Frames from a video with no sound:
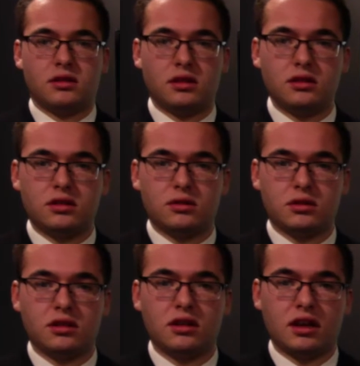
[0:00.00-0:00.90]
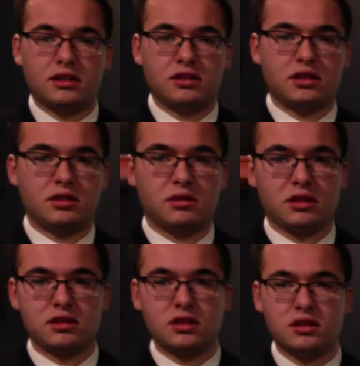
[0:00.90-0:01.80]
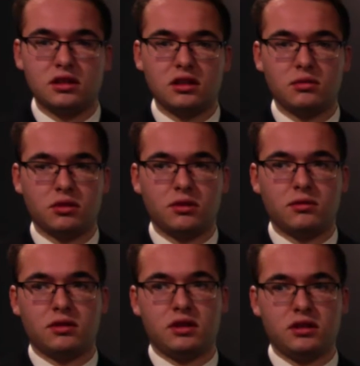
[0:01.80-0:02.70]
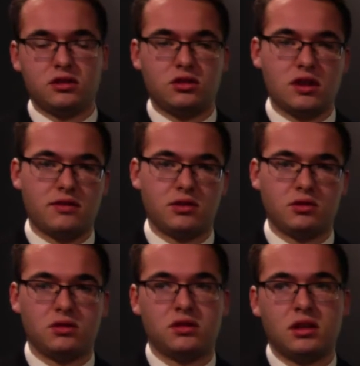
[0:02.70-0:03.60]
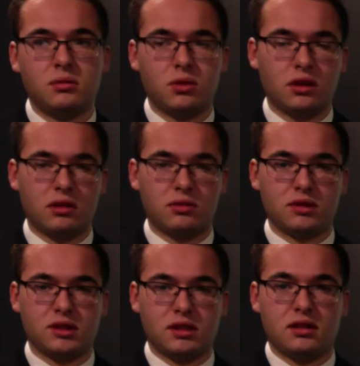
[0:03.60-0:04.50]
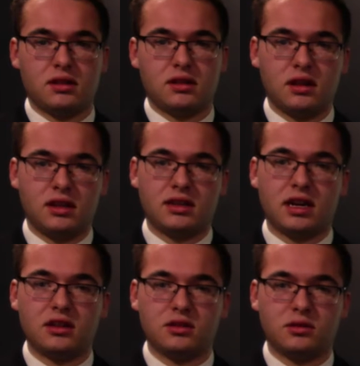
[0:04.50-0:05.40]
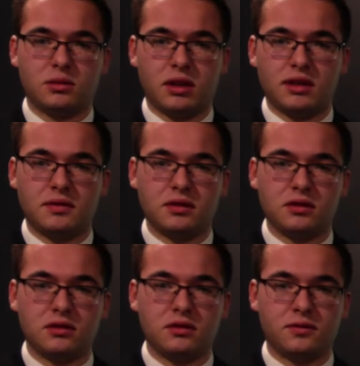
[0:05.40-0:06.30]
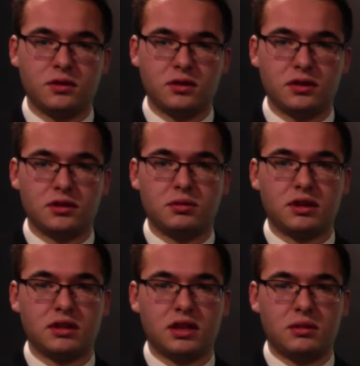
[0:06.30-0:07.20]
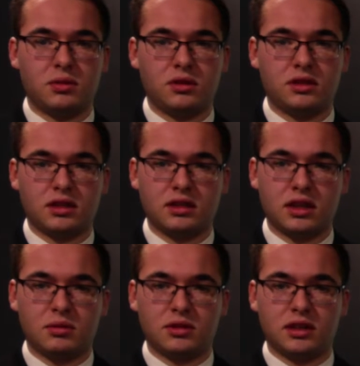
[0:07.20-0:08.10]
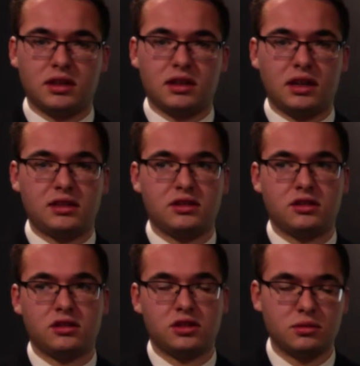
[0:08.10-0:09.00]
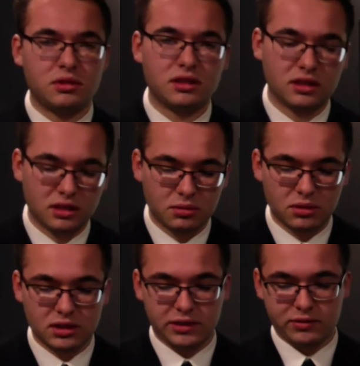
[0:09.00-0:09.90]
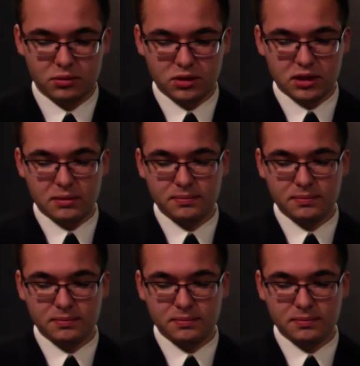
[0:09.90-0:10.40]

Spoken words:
Dillard's return on assets has been consistently below the industry average, which is 10.8%, its highest over the past few years being 10.69%, and last year just being 6.7%.